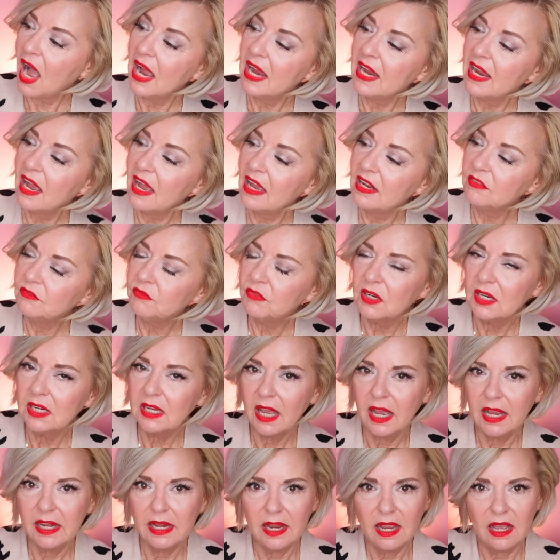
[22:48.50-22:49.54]
Ion for
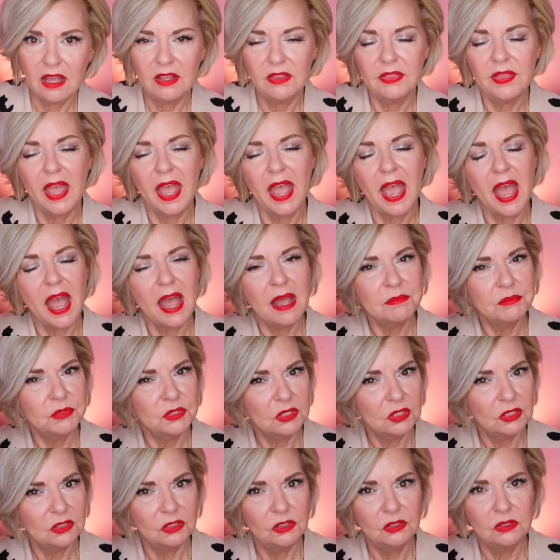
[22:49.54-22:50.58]
gut health,
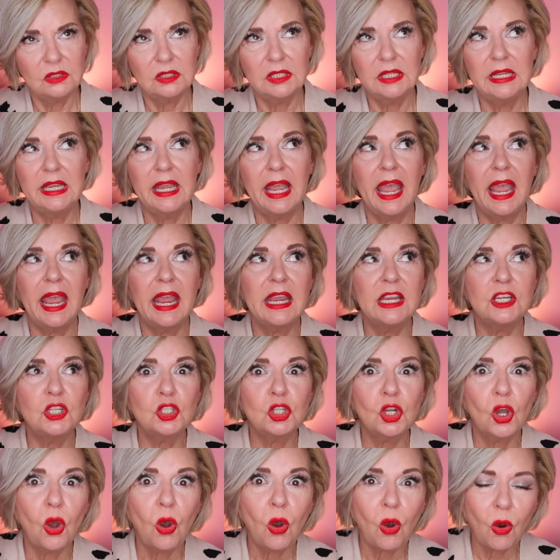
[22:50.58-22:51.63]
absolutely a
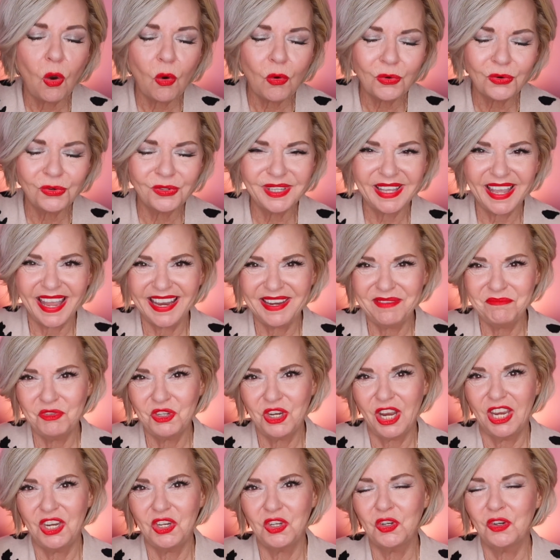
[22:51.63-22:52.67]
total game
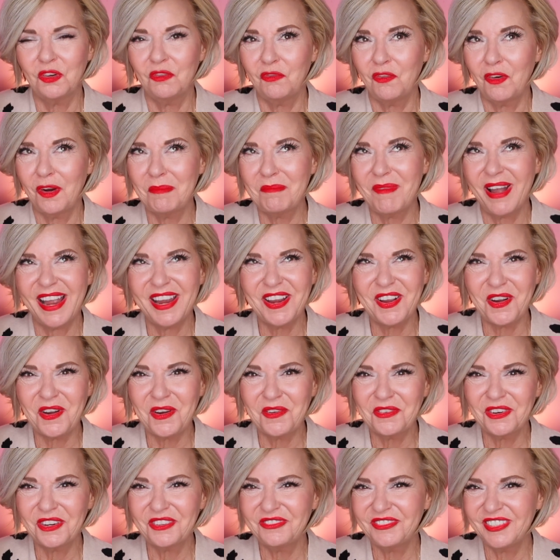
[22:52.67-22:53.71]
changer for my
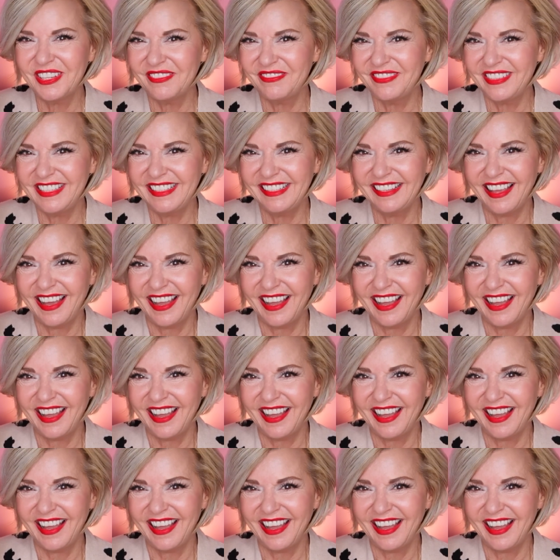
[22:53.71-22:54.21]
over 50